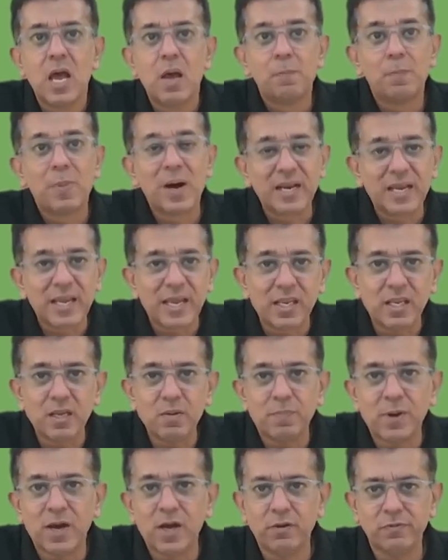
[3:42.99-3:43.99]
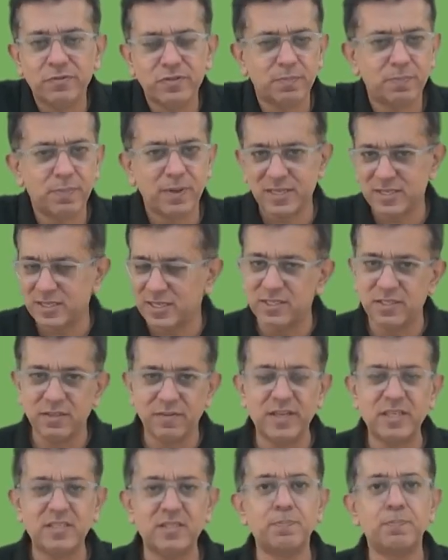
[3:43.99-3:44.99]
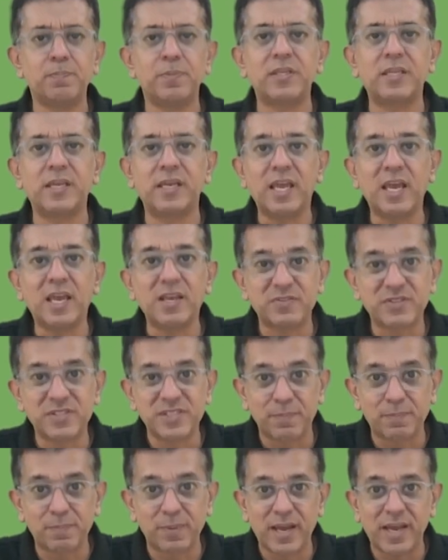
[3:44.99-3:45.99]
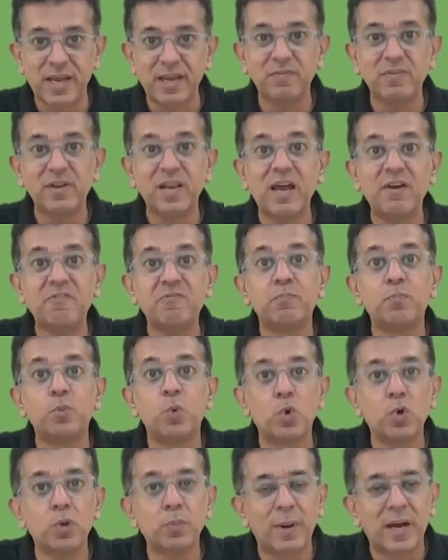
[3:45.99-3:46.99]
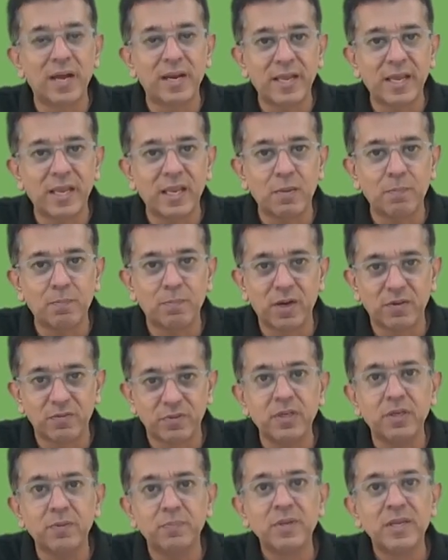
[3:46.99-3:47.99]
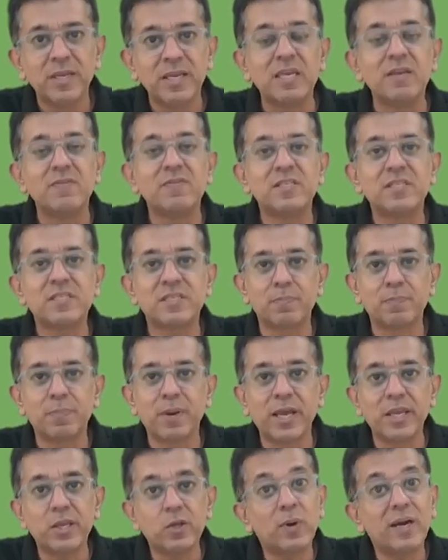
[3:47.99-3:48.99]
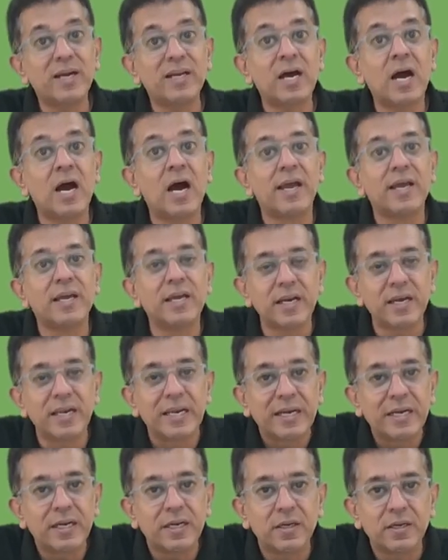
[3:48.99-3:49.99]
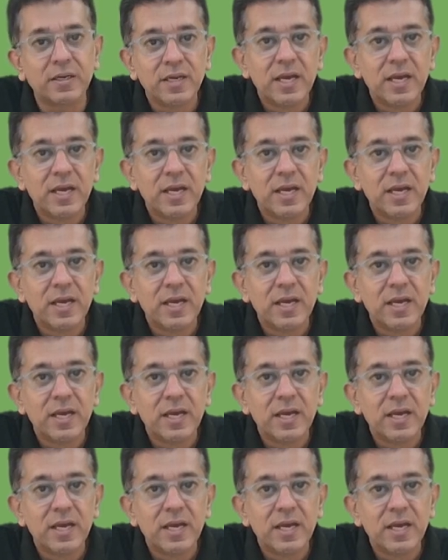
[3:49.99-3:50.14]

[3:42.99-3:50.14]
Bargaining power of suppliers, it's a very simple thing. If supplier will have more bargaining power, he will supply you at a higher rate.